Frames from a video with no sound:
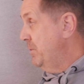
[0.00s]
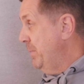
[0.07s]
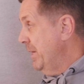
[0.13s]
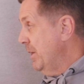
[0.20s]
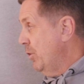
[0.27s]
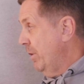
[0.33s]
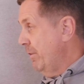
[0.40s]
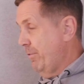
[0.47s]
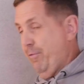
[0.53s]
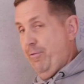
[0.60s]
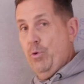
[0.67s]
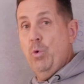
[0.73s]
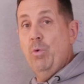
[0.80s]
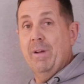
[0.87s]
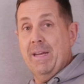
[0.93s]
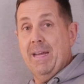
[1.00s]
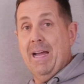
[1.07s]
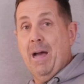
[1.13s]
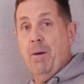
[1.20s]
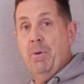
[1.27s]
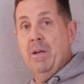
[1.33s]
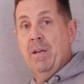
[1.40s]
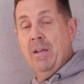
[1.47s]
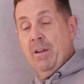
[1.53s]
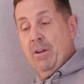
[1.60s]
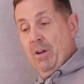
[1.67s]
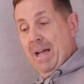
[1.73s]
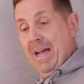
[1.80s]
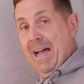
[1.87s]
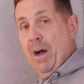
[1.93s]
been going through the carbon,
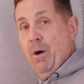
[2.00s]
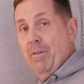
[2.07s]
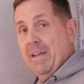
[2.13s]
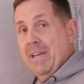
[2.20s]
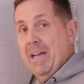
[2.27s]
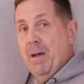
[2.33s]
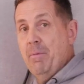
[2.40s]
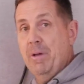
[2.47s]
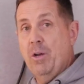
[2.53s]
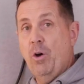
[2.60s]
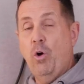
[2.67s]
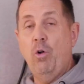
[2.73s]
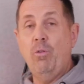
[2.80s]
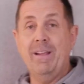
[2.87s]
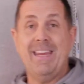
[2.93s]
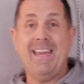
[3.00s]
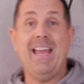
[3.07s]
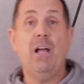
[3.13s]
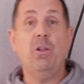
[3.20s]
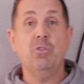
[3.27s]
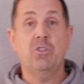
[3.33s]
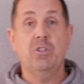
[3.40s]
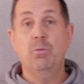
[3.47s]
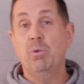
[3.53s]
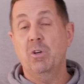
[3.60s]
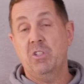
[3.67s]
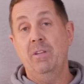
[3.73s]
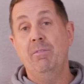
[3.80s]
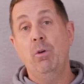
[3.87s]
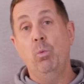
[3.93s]
out of the carbon, all the calcium
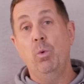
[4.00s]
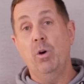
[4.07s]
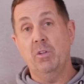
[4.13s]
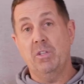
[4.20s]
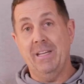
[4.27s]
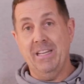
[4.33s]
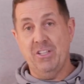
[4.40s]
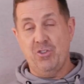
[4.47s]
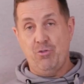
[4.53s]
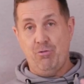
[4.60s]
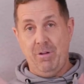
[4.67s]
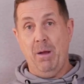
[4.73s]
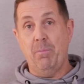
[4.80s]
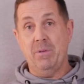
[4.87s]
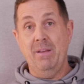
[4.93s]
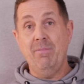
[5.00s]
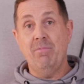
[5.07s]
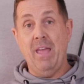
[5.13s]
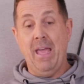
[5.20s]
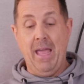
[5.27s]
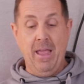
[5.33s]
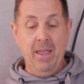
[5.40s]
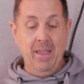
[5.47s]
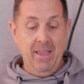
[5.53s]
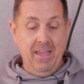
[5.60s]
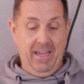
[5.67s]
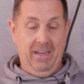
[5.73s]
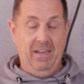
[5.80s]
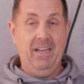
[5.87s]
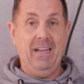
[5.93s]
what's in the water gets trapped in there,
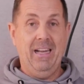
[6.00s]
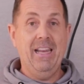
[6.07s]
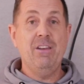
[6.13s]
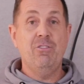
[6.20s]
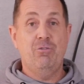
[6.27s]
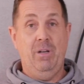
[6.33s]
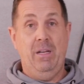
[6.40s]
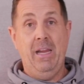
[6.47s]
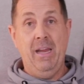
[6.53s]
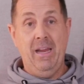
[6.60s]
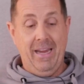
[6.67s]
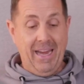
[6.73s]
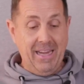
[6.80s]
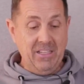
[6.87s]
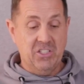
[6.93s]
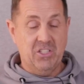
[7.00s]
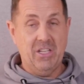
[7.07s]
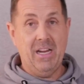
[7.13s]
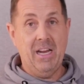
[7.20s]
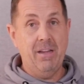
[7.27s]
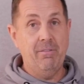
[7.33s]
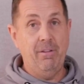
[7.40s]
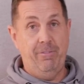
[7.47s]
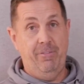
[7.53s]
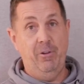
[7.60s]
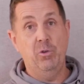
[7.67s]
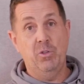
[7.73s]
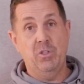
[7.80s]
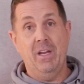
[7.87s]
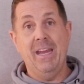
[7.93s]
and literally inside the
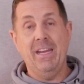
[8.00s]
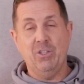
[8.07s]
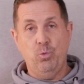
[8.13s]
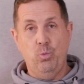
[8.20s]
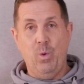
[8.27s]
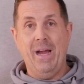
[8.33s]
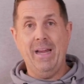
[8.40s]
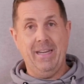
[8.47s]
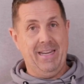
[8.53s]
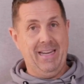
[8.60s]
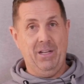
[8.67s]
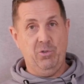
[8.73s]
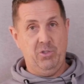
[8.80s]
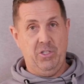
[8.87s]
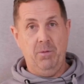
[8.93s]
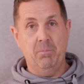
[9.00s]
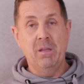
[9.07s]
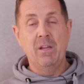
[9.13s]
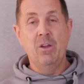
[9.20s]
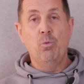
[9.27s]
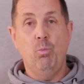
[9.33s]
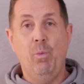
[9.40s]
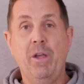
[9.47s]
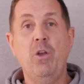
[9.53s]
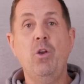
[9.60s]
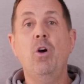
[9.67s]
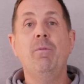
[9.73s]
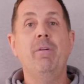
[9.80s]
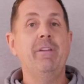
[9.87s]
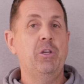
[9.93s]
filter it's white calcium. We
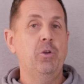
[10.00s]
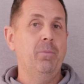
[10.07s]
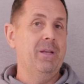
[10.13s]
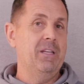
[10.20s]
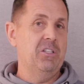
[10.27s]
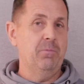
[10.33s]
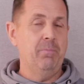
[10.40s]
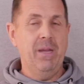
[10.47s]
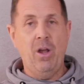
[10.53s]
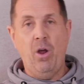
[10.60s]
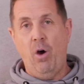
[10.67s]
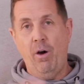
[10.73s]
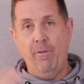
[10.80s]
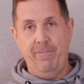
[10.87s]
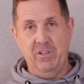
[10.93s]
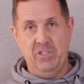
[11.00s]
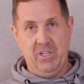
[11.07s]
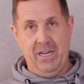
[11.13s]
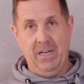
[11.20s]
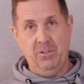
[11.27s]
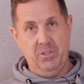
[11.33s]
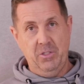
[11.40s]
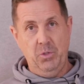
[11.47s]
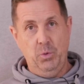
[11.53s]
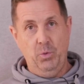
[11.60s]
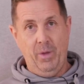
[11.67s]
know that the humidity has been off the scale to do